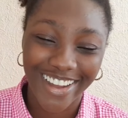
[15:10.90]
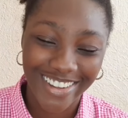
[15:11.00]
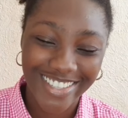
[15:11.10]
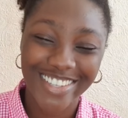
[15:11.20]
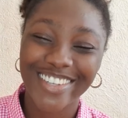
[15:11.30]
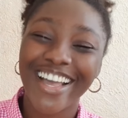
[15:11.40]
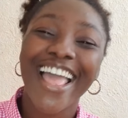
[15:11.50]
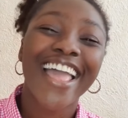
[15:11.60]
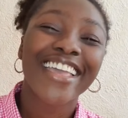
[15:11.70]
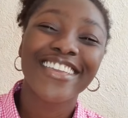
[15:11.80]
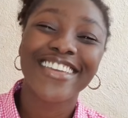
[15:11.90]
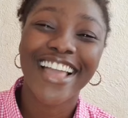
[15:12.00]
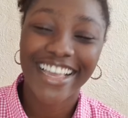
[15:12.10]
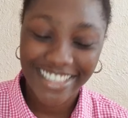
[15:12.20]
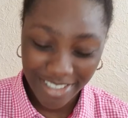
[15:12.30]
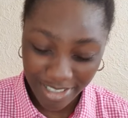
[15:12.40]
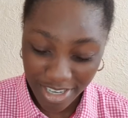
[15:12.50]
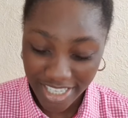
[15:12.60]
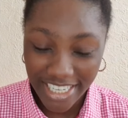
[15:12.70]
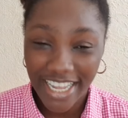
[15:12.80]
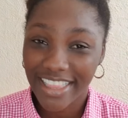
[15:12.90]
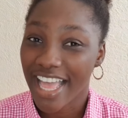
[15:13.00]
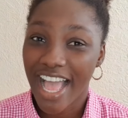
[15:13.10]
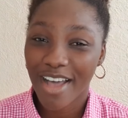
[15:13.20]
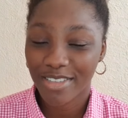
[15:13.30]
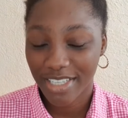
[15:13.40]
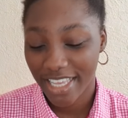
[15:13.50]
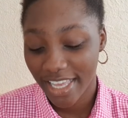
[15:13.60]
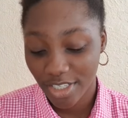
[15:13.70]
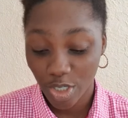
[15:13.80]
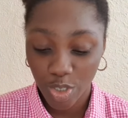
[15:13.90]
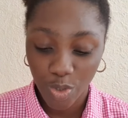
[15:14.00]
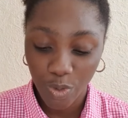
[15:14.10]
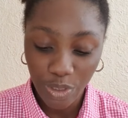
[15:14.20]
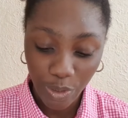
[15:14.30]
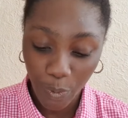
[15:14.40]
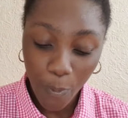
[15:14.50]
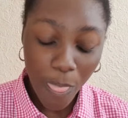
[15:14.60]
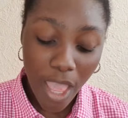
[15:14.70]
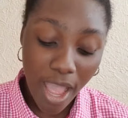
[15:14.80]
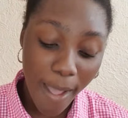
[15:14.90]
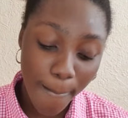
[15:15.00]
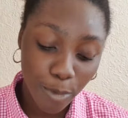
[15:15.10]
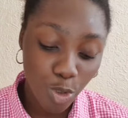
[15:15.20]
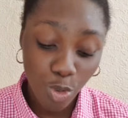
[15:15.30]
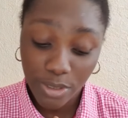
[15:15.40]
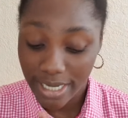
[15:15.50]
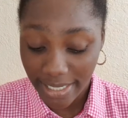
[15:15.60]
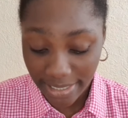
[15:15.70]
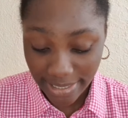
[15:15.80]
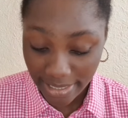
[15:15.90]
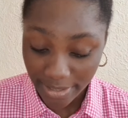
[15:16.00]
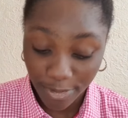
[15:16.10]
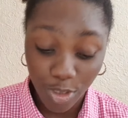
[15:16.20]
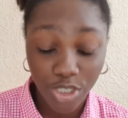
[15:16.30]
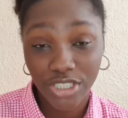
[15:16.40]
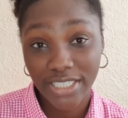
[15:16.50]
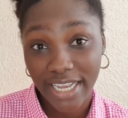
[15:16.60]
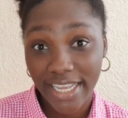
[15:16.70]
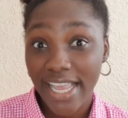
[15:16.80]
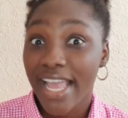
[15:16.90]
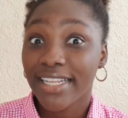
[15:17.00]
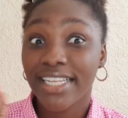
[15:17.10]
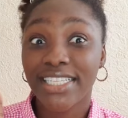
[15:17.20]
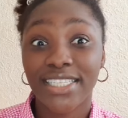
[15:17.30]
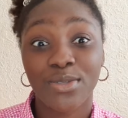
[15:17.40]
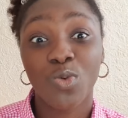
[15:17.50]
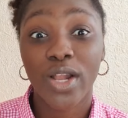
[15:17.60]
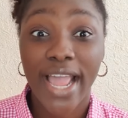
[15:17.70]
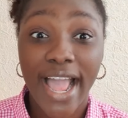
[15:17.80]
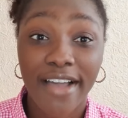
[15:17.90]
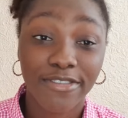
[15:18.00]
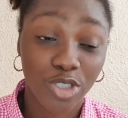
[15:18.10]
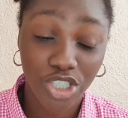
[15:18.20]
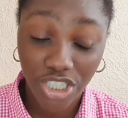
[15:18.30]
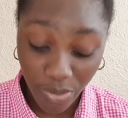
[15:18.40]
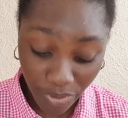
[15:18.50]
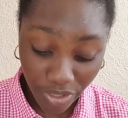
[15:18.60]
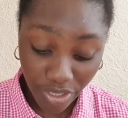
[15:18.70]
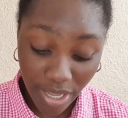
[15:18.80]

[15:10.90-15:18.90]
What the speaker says: So you guys, so just check that out, okay? Just so you know. So that is it for today. This is what I have to share with you